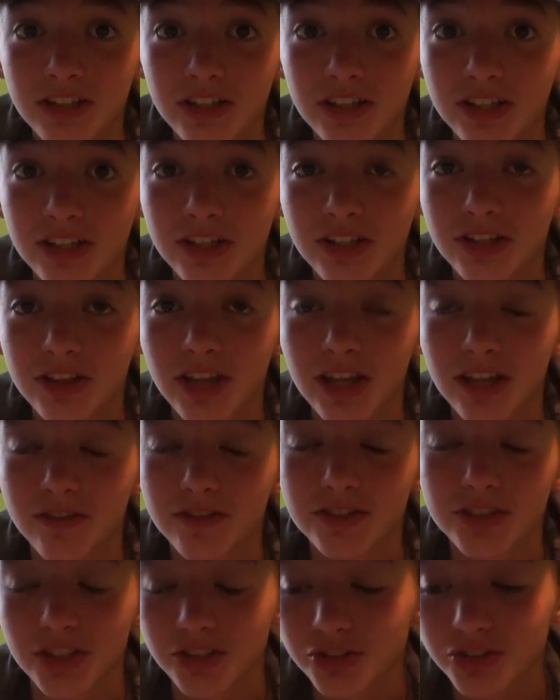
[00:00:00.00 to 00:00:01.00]
They have
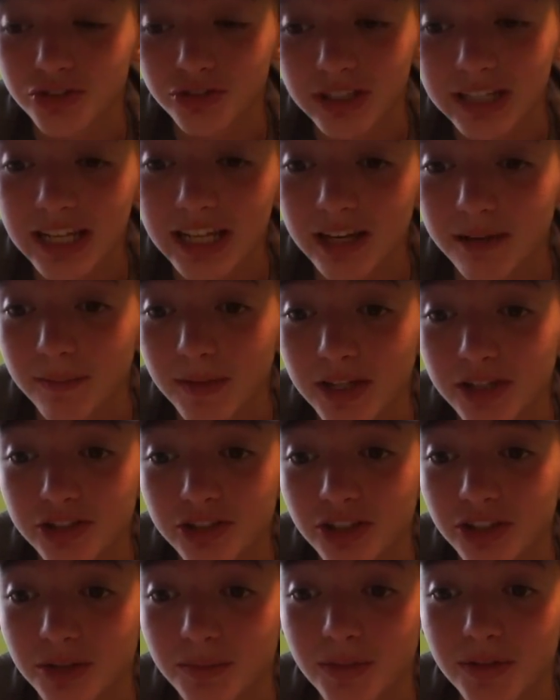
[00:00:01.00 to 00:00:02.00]
such great
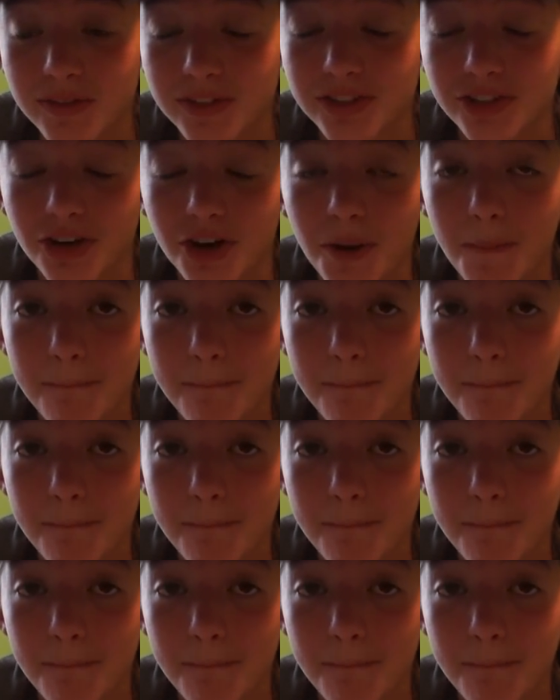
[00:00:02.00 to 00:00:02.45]
animation. The movies are